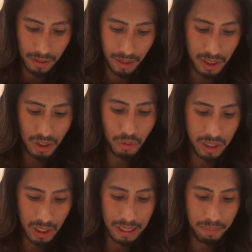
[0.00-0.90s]
I just don't want
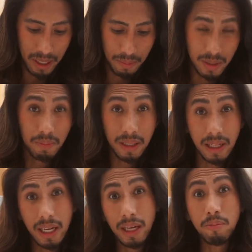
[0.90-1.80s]
to name names, but
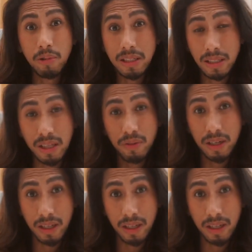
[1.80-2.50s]
the name was given